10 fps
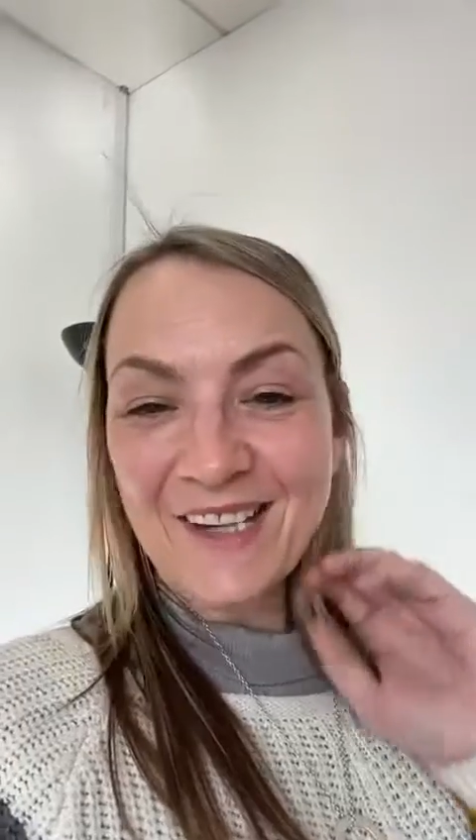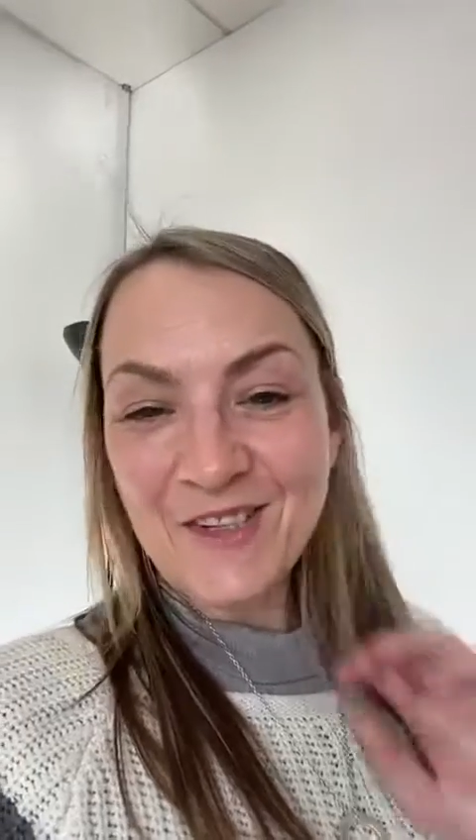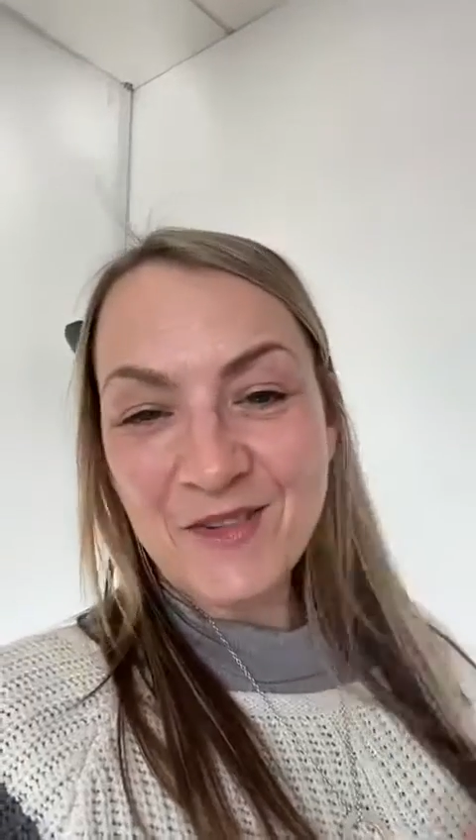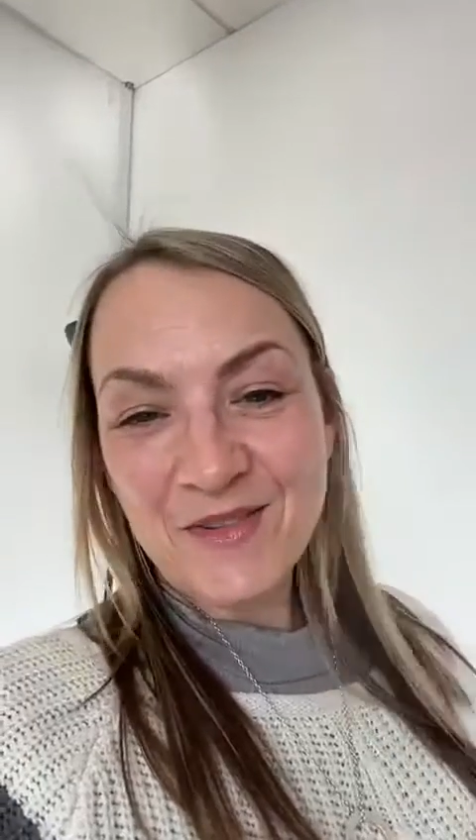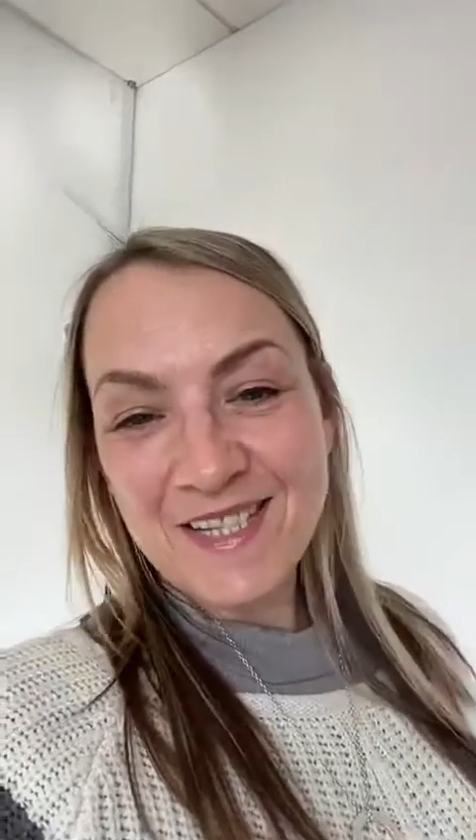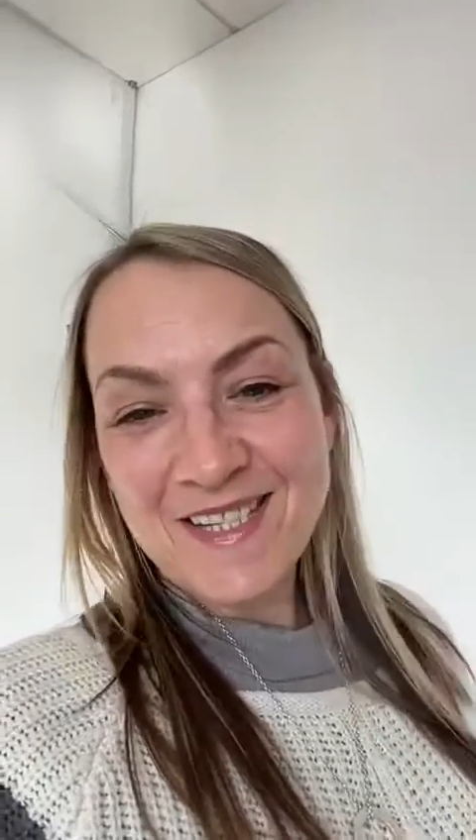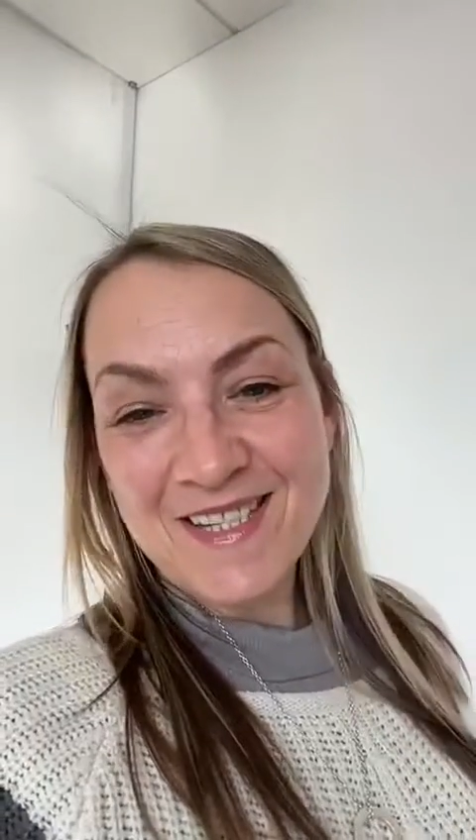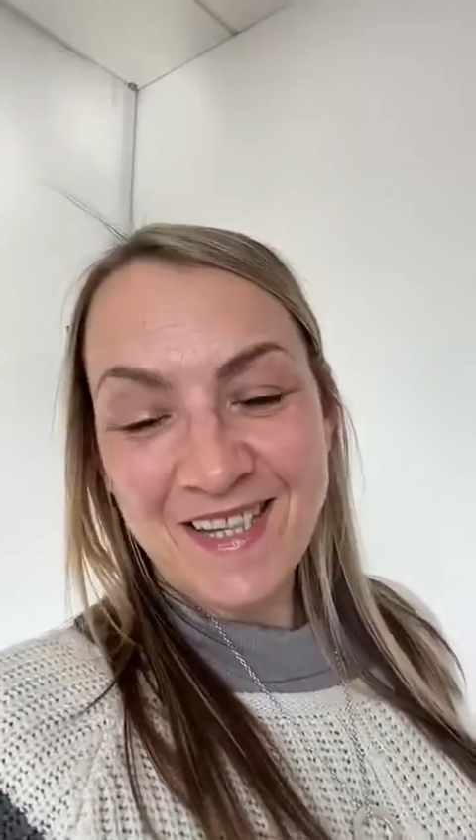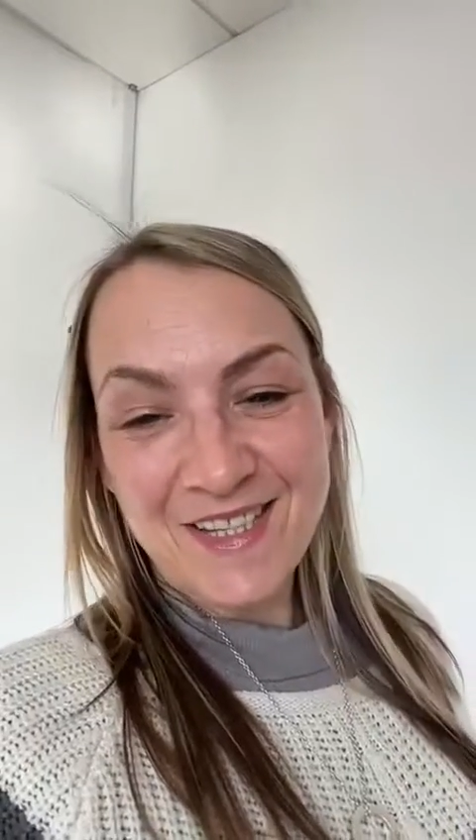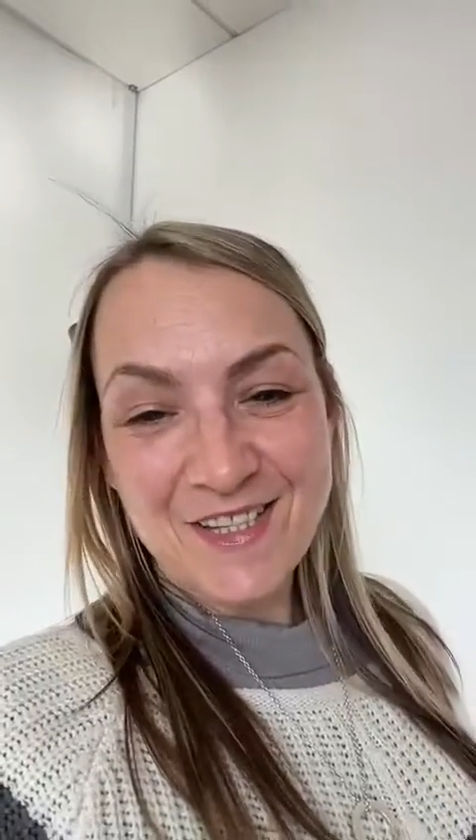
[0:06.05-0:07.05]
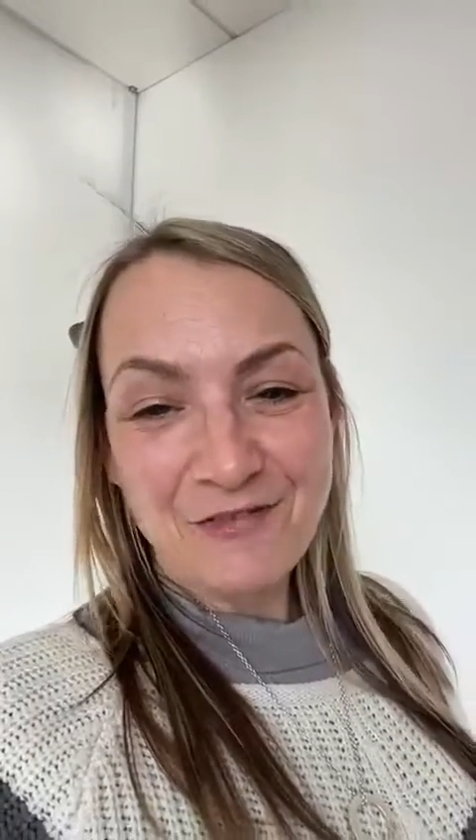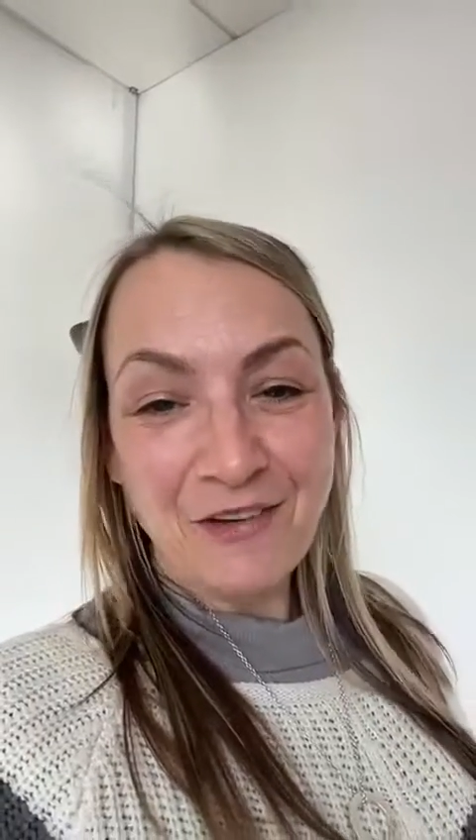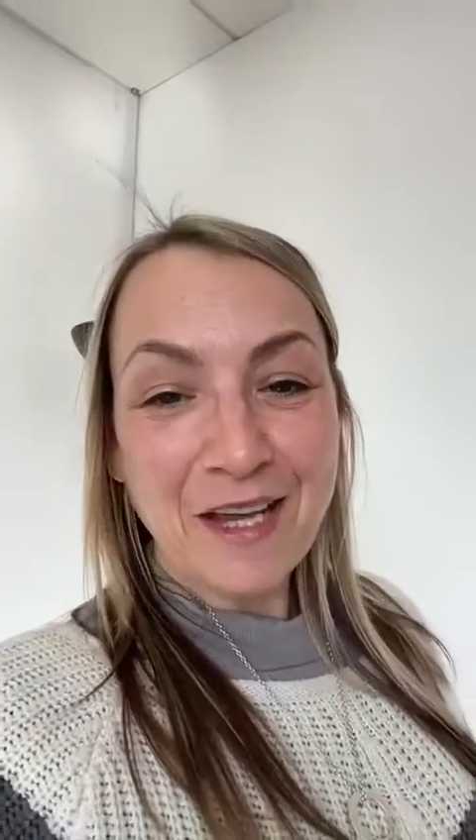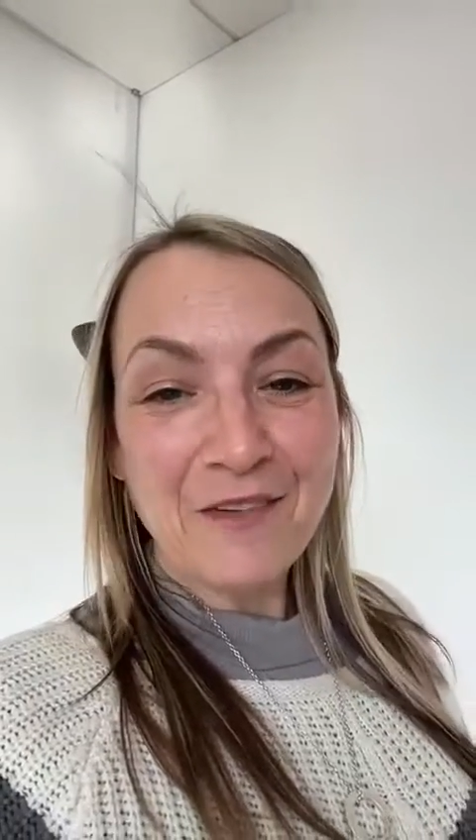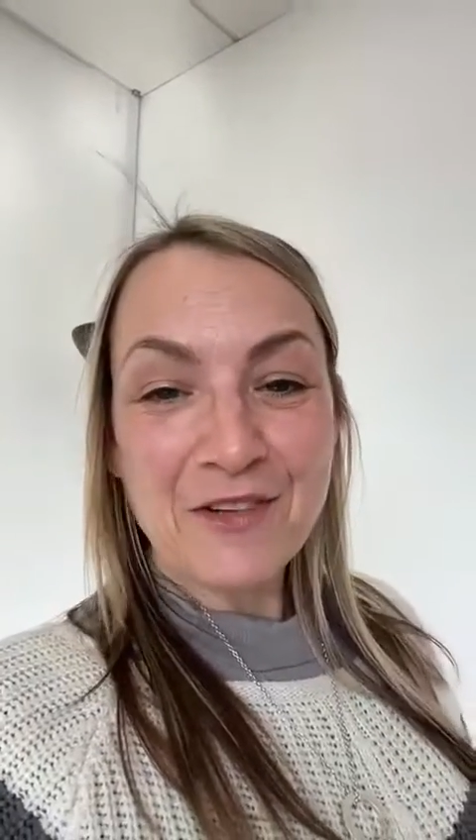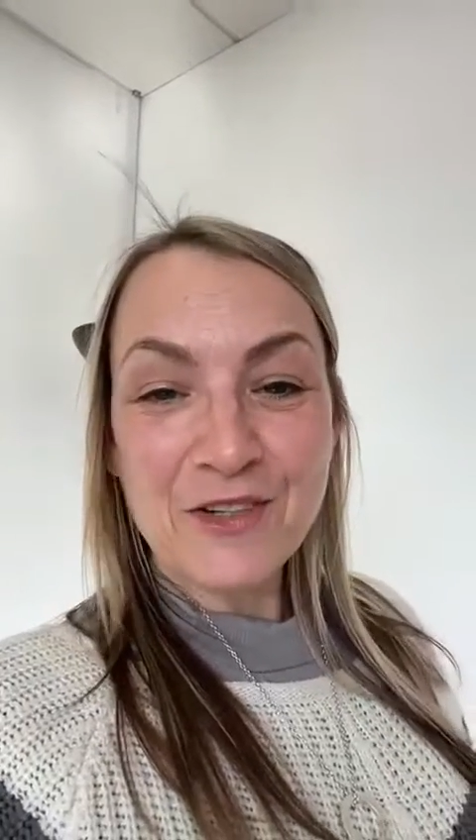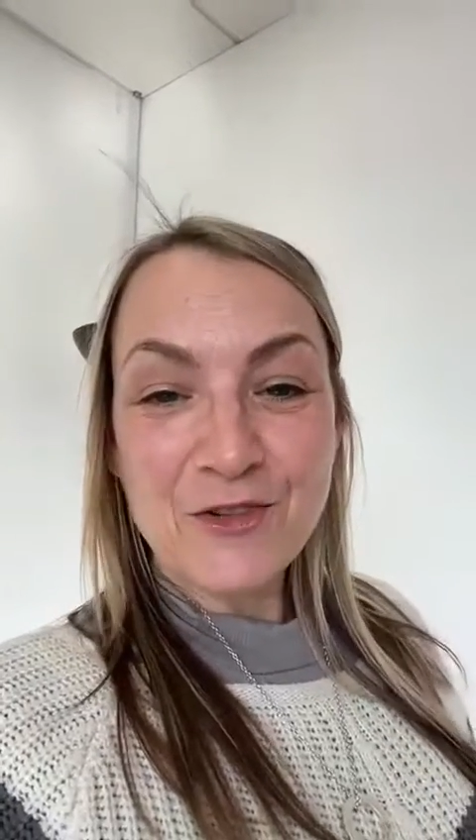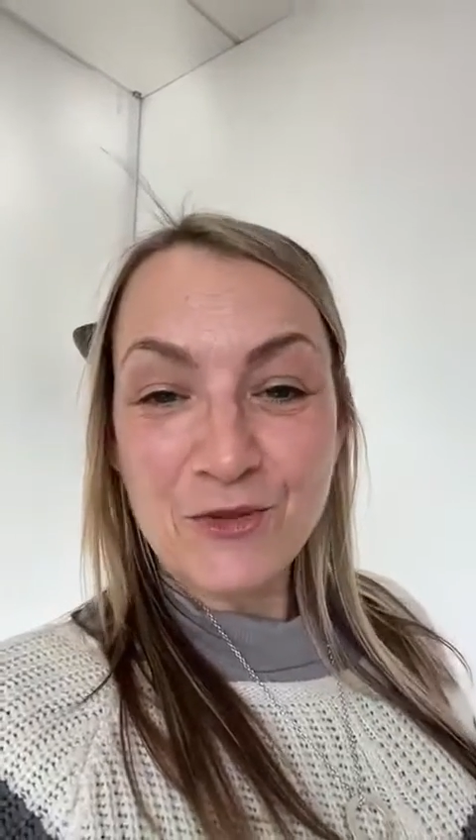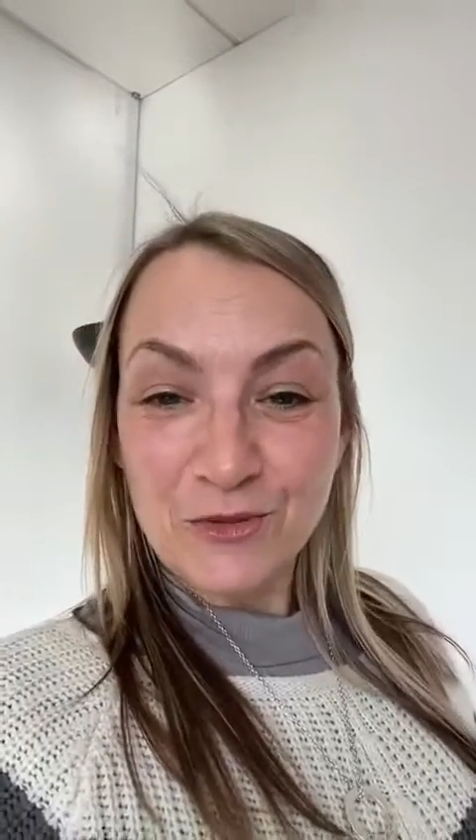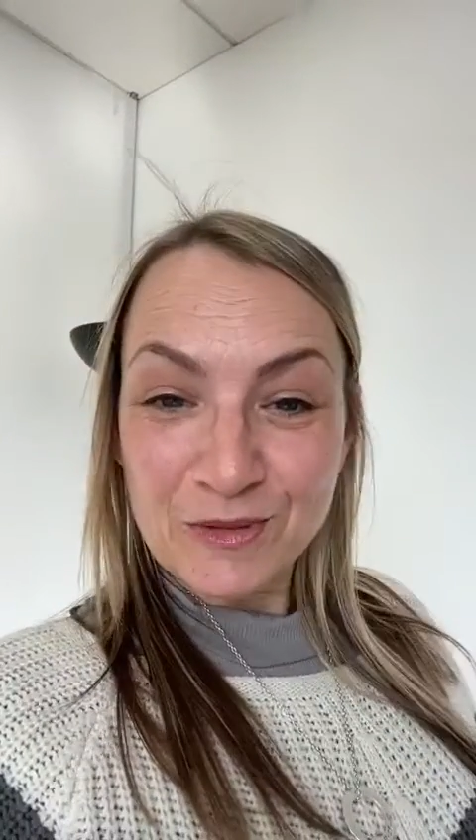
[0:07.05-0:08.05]
Hydroese is 5
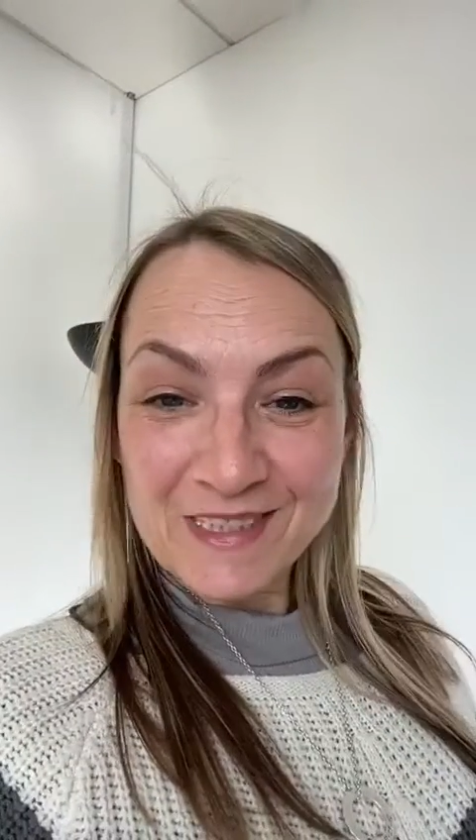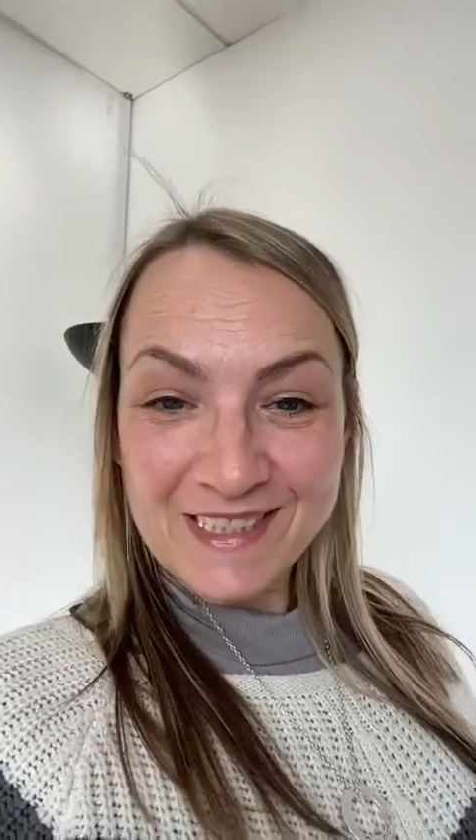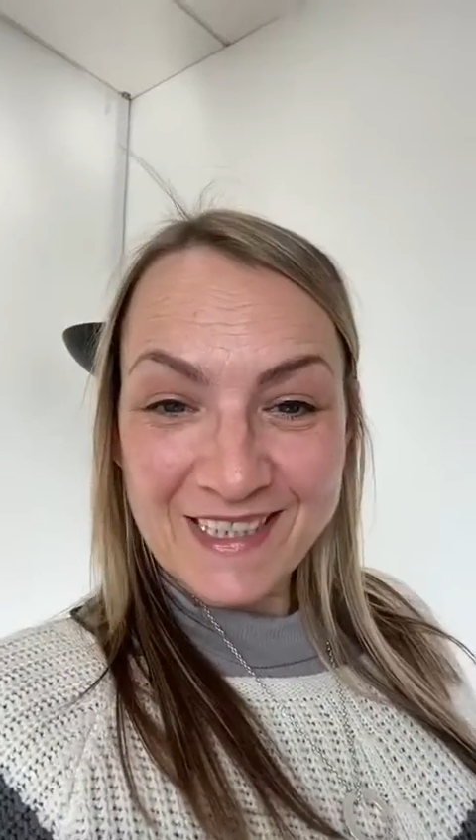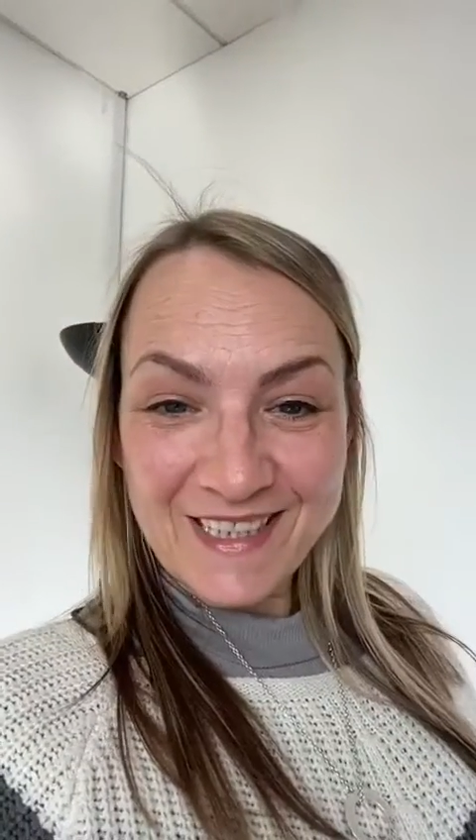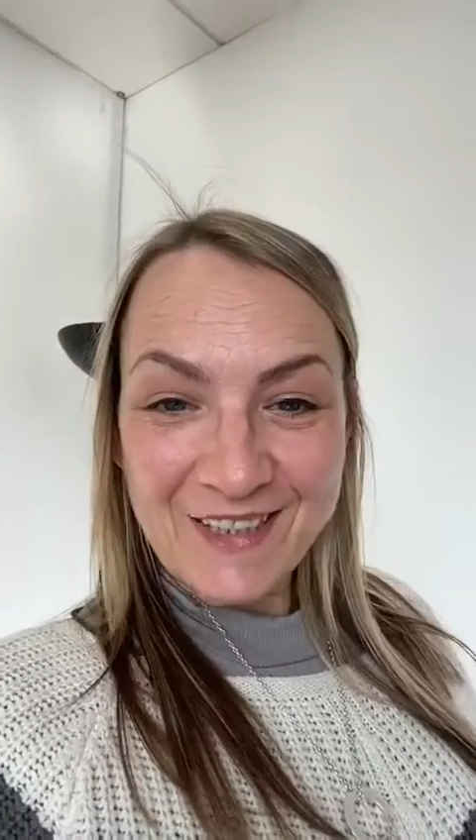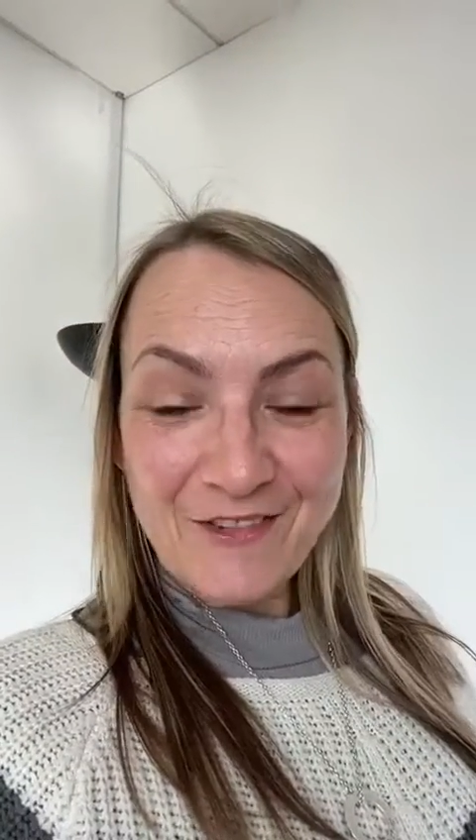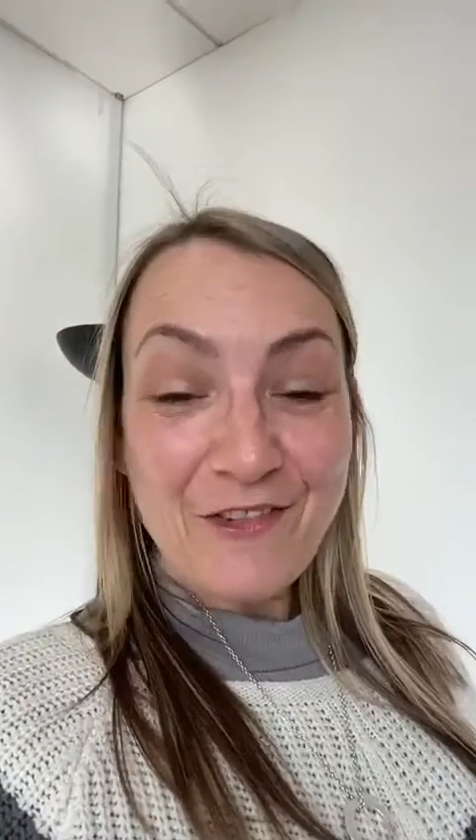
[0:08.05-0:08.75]
years old today.